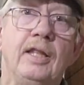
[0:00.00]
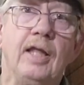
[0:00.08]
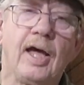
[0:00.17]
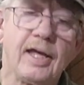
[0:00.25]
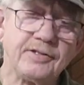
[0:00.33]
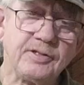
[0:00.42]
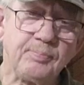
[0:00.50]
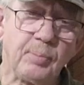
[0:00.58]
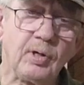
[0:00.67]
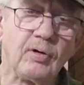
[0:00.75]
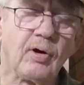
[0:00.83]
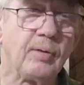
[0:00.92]
As
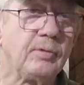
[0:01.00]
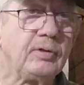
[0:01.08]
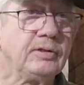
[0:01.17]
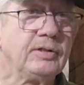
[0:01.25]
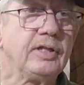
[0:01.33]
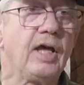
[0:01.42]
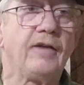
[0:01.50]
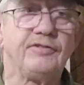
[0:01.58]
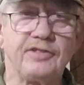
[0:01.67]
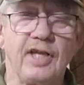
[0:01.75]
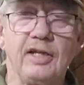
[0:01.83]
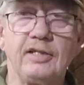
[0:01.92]
per normal, I've
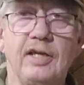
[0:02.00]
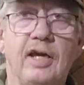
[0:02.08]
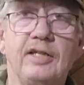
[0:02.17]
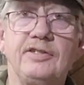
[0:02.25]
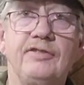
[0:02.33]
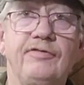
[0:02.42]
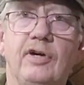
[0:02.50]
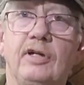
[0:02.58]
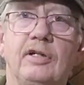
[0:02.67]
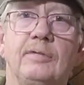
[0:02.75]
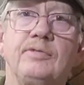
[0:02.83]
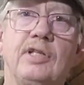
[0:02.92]
sanitized the
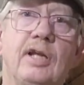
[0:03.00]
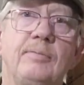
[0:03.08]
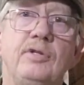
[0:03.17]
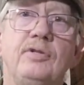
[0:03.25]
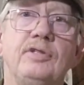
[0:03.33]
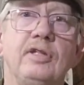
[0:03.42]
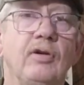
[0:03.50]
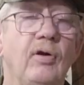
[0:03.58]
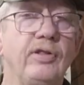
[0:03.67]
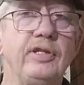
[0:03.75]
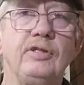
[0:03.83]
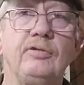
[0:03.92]
firearms that I'm using and
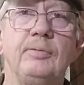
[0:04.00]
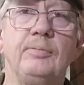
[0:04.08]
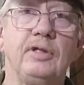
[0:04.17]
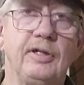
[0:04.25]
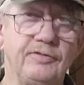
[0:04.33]
all the equipment.